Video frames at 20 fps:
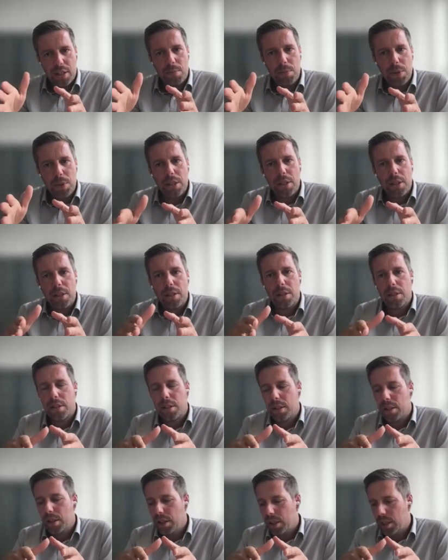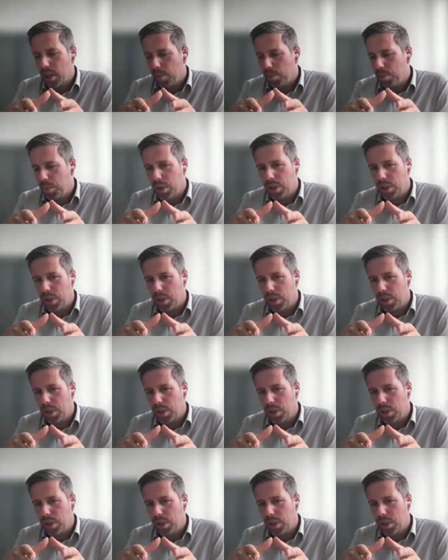intermediate
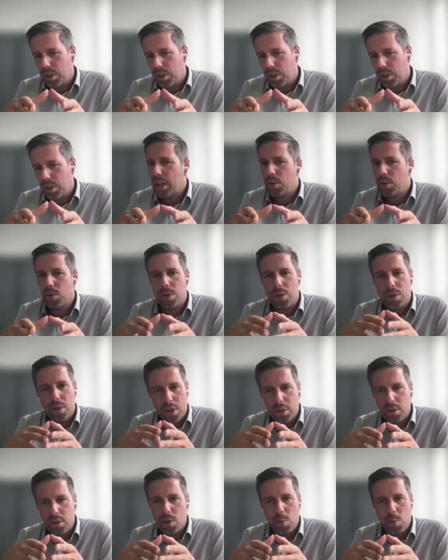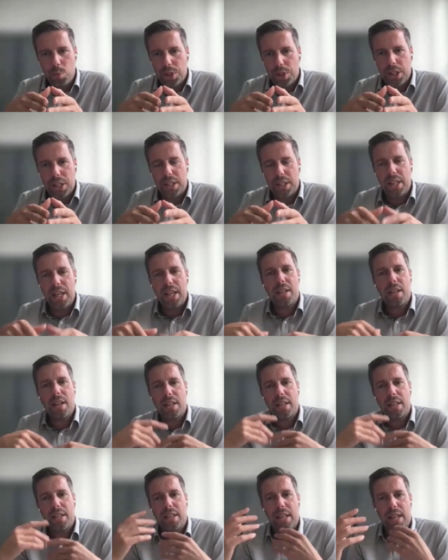topology runners, they could not cope with it.
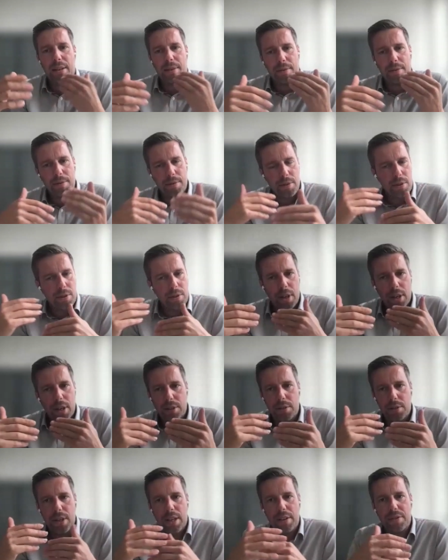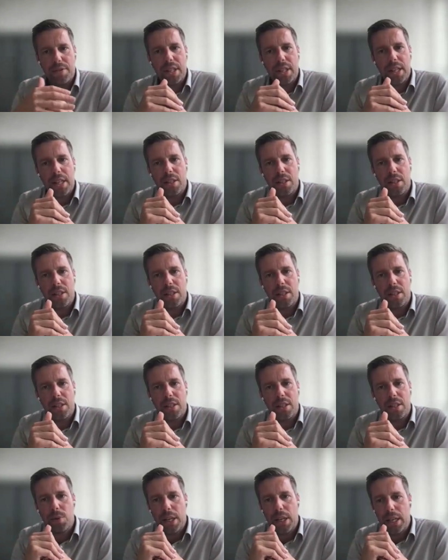They started to have signs of
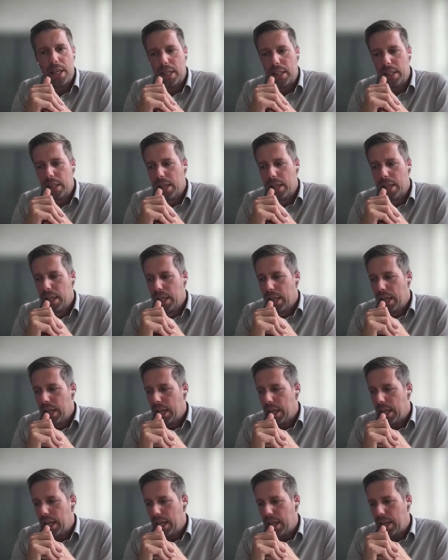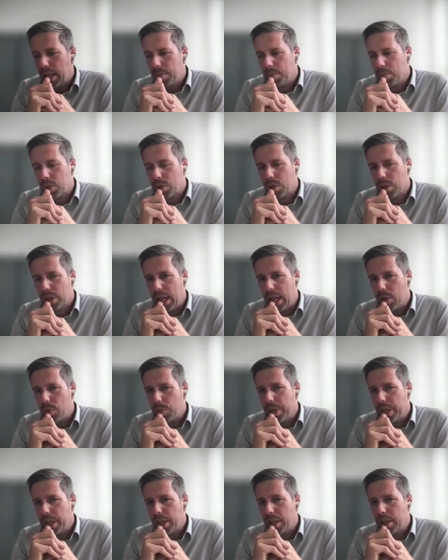overtraining. So
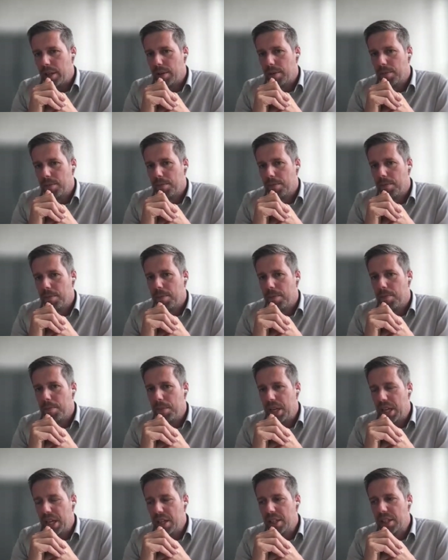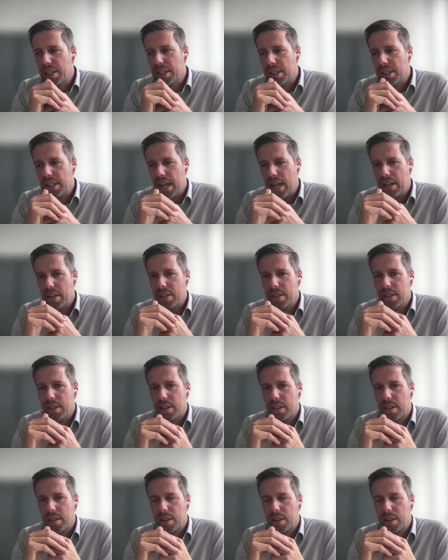that really means that